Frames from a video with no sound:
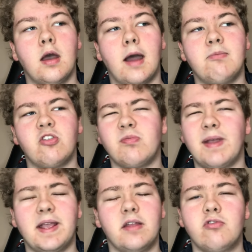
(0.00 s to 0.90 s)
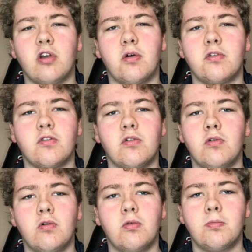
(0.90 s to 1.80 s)
I'm just making jokes
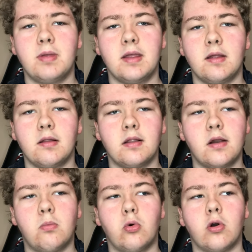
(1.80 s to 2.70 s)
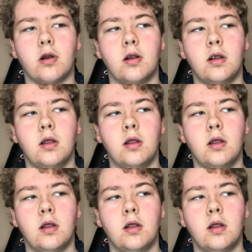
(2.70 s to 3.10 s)
to be a little more